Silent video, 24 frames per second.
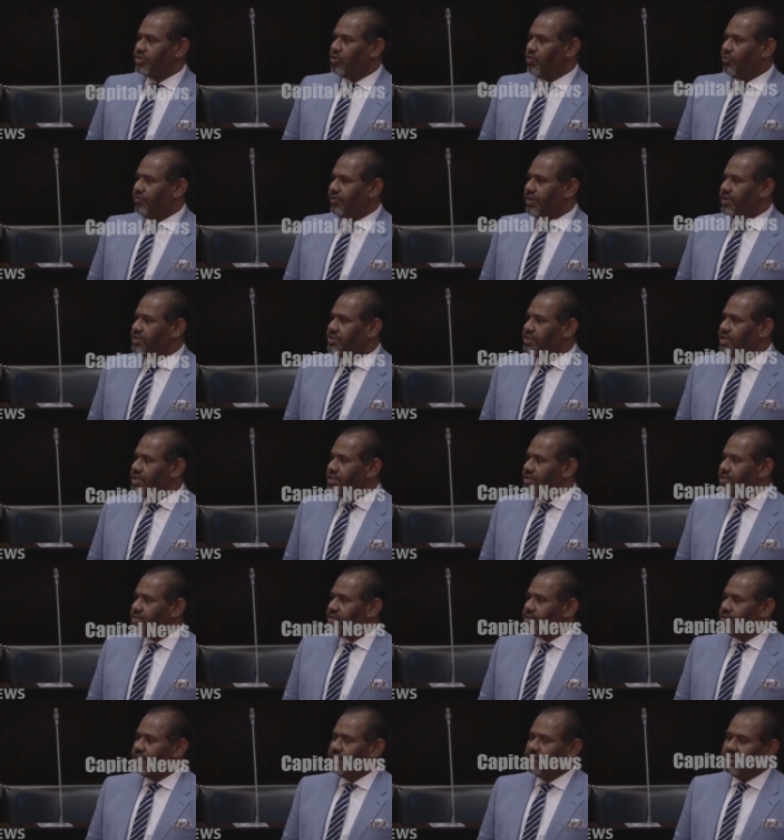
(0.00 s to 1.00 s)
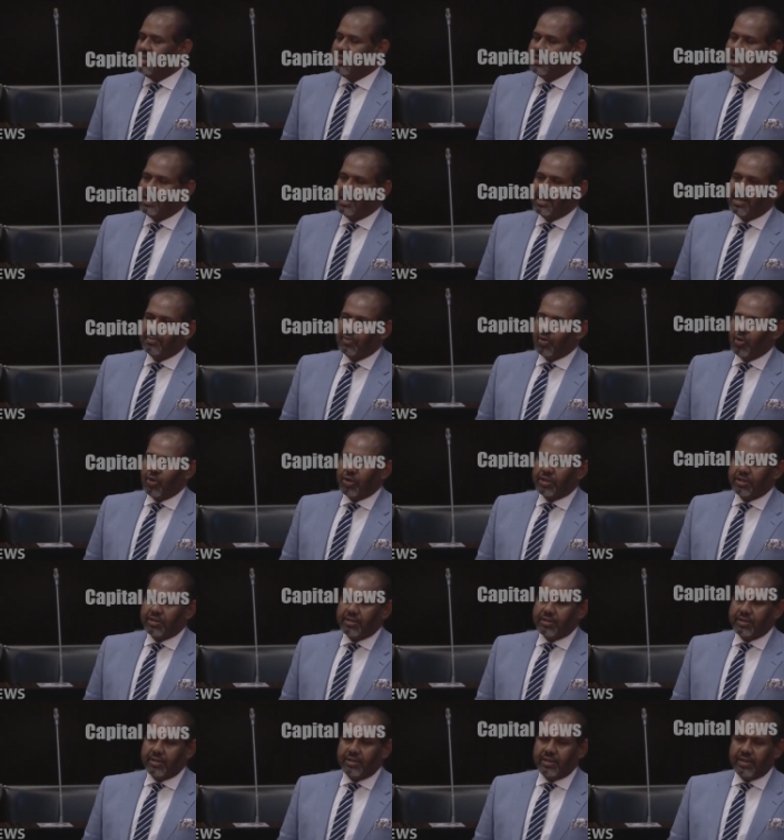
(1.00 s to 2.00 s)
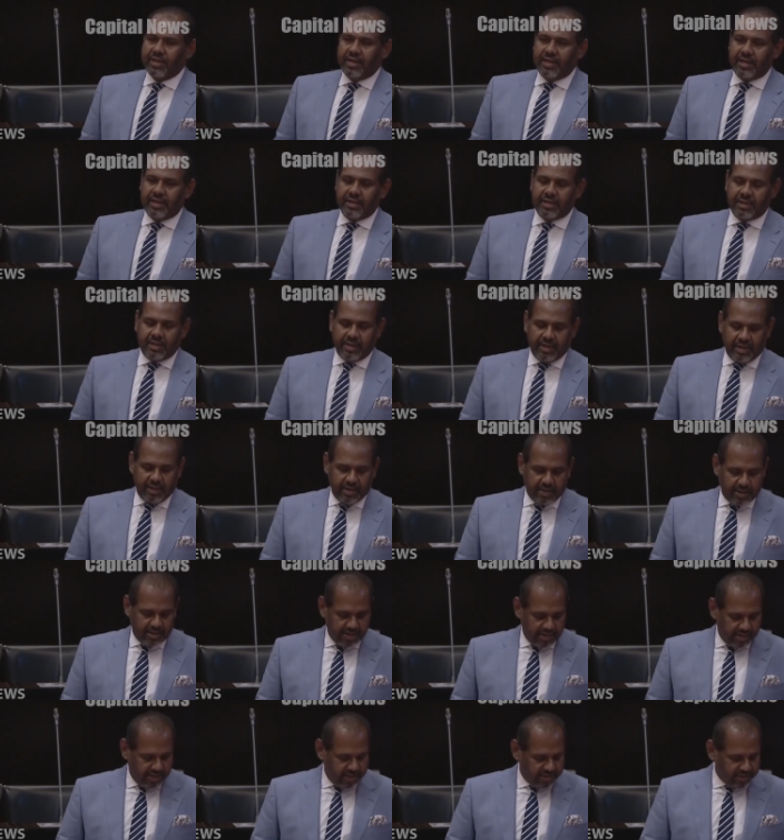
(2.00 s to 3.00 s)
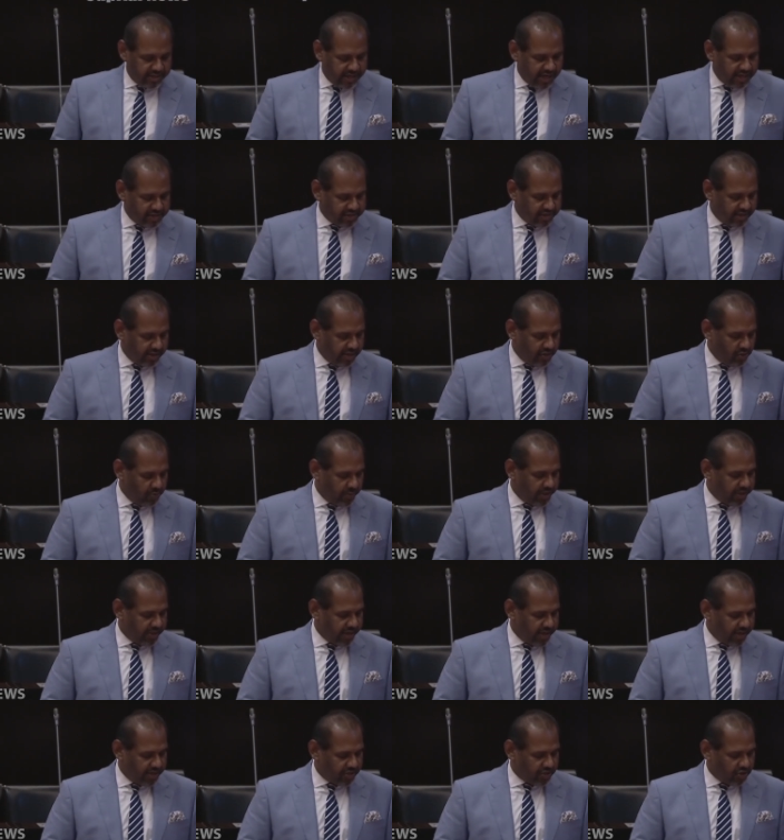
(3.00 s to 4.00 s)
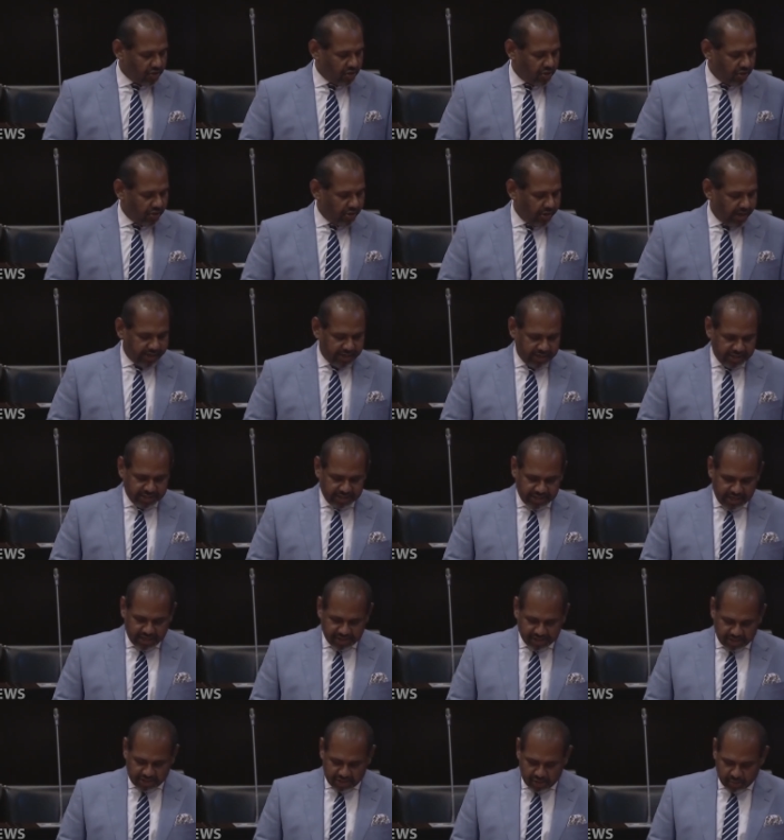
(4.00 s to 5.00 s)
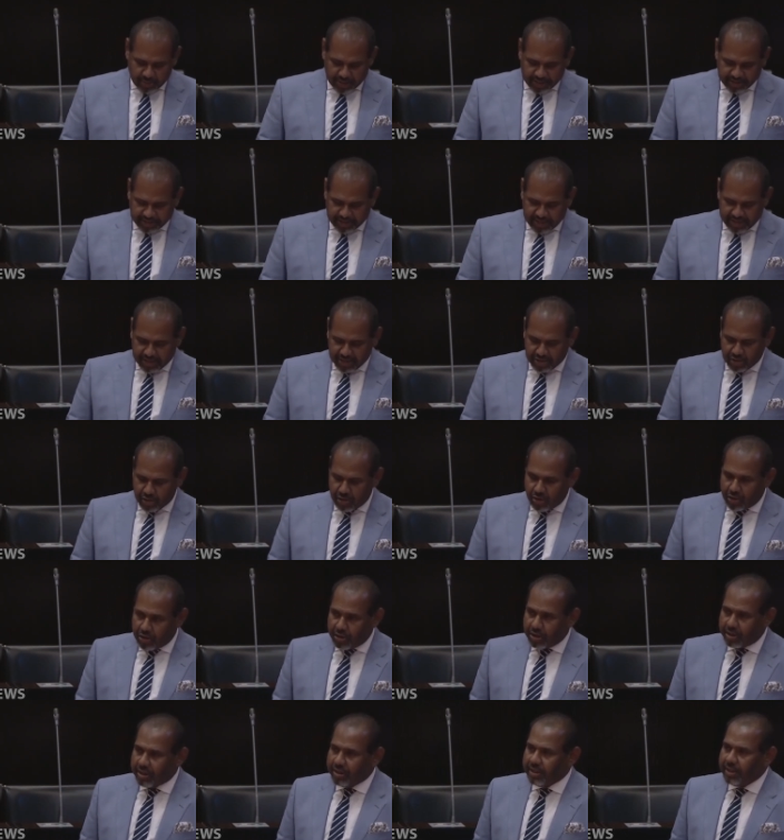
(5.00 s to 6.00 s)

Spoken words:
offences, both in international human rights law and international humanitarian law.